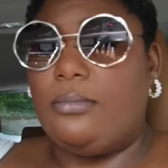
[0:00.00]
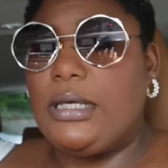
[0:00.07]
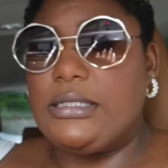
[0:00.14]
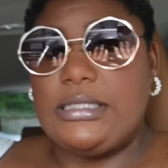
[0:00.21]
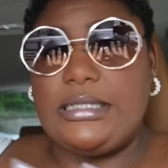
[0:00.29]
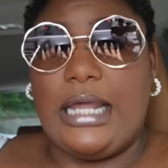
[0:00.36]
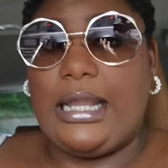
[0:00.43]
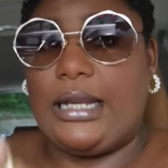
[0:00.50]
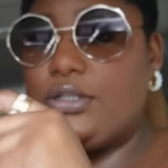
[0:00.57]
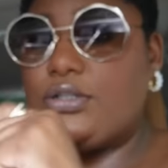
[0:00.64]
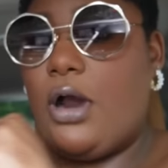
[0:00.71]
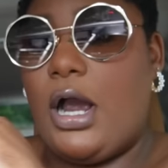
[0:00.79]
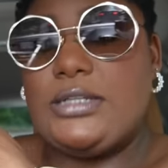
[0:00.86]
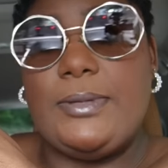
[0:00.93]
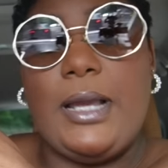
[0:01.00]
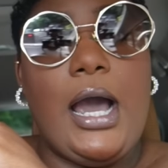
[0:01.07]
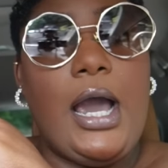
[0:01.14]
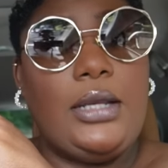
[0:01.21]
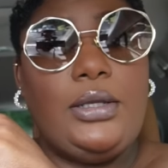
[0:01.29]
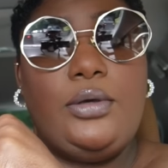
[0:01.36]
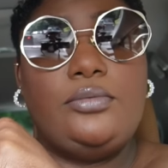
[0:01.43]
because it's not like there's cars
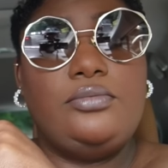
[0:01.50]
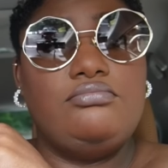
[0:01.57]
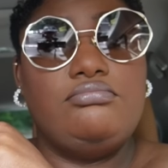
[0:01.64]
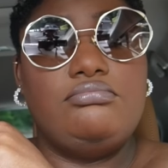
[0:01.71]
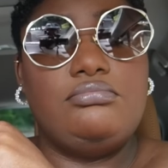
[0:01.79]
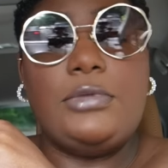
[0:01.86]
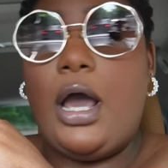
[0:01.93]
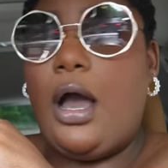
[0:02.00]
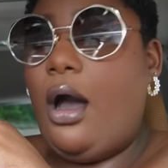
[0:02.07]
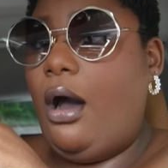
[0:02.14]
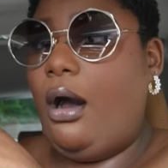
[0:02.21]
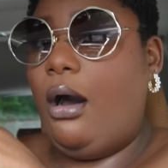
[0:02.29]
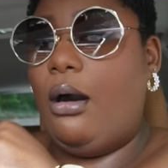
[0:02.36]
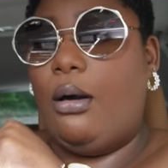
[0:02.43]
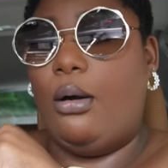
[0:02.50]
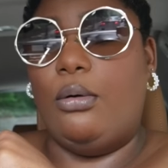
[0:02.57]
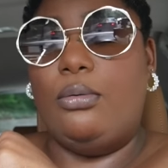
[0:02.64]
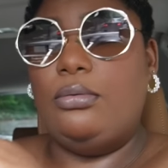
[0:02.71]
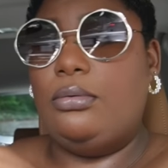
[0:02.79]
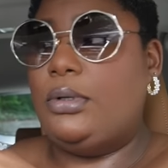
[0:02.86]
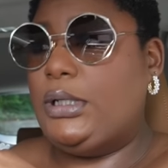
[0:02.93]
behind you. No.
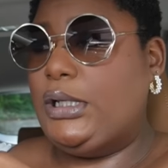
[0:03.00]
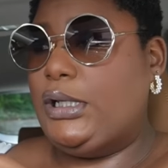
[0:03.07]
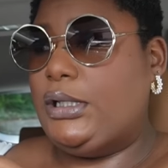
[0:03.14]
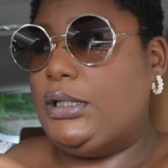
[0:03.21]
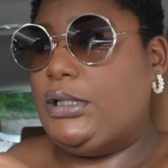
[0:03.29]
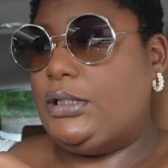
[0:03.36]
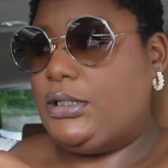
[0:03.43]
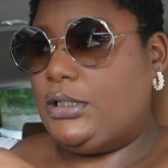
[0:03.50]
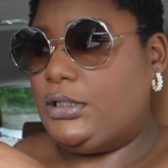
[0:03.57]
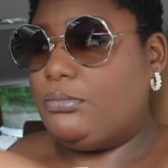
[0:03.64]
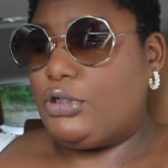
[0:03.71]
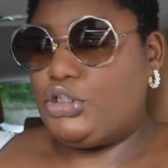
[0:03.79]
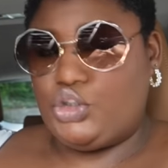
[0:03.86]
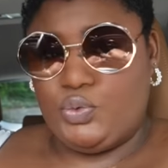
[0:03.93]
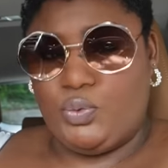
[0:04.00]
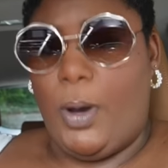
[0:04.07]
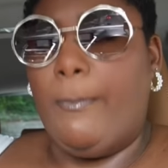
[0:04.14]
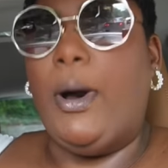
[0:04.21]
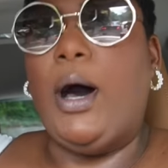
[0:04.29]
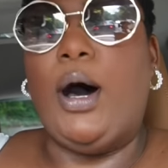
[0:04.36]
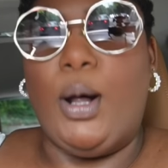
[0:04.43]
But you a
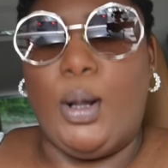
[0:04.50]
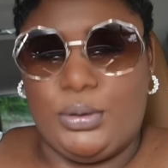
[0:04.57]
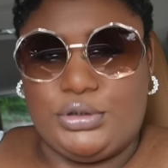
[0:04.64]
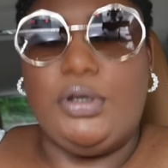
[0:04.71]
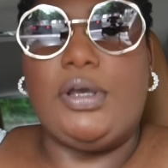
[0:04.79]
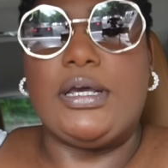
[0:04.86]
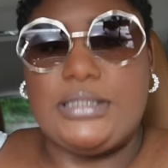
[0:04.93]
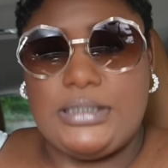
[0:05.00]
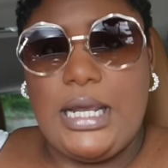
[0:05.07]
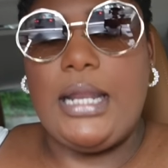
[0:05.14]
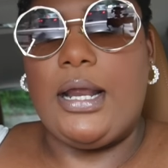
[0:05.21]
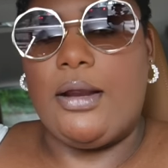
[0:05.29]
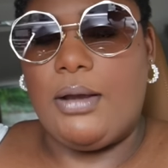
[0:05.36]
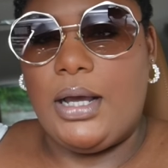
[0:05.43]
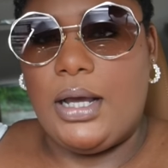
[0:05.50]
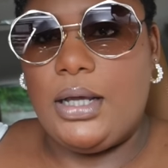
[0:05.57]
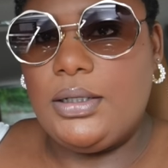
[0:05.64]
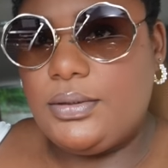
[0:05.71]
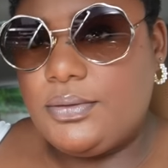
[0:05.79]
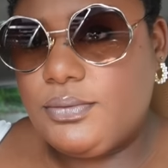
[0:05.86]
boss. You could stay there, huh?